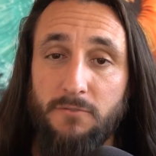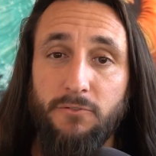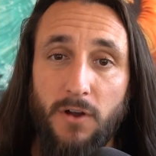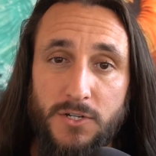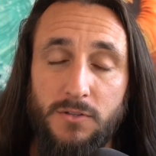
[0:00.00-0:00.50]

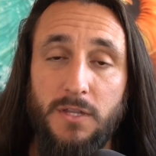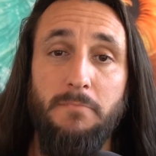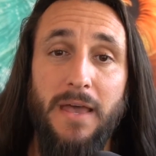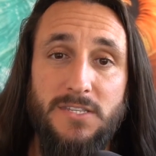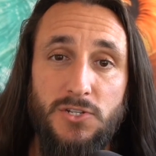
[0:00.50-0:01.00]
fraudulent
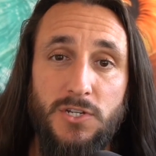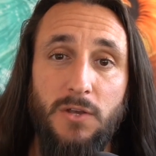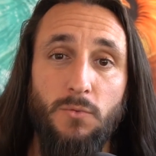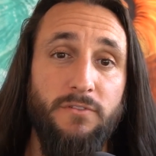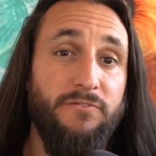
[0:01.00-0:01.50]

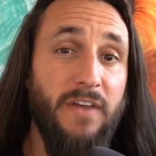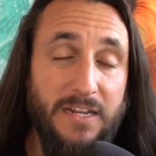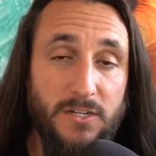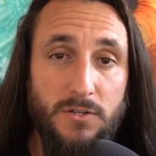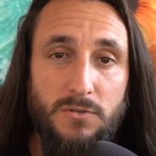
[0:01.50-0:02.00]
messaging, with
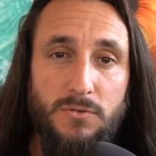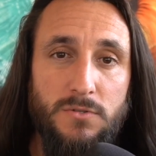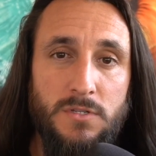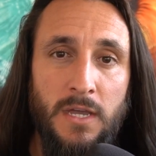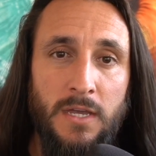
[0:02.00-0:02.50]
fake news,